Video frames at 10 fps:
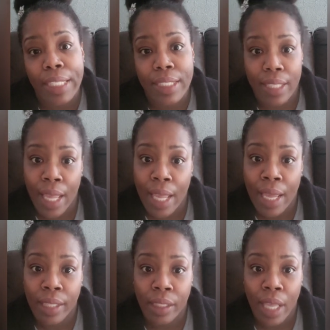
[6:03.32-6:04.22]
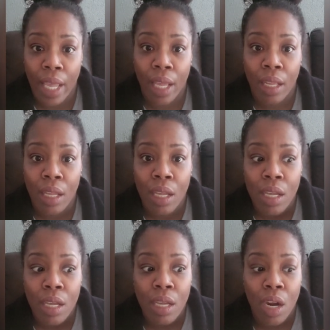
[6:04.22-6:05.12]
it's sad that
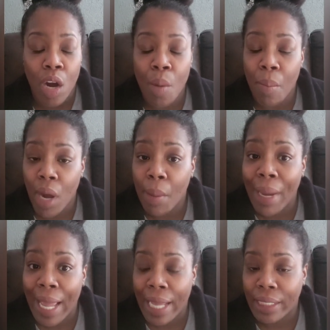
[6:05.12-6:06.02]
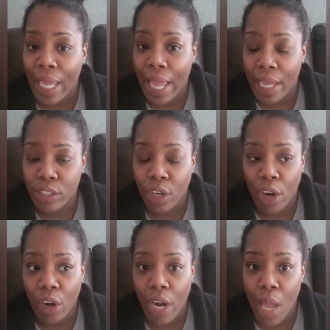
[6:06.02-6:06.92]
her mama had to ask
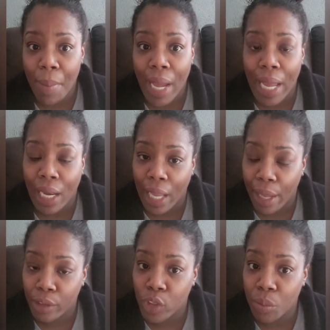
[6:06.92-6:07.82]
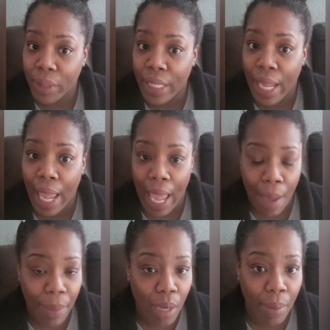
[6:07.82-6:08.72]
her, am I allowed to be
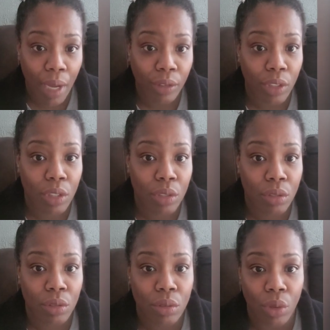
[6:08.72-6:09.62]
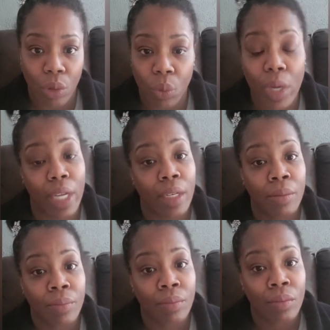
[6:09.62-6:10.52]
happy about this or
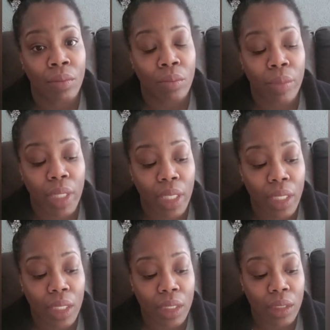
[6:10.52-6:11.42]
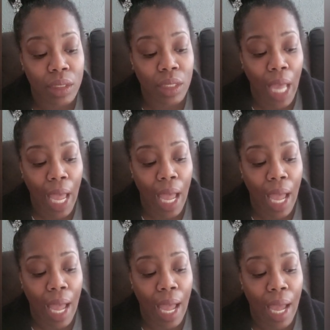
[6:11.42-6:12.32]
what? Because
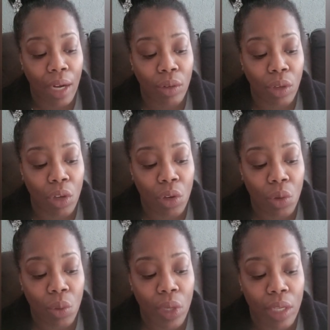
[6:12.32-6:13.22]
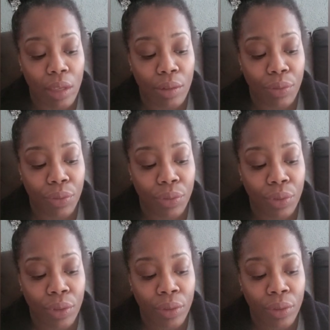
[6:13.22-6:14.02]
I don't know if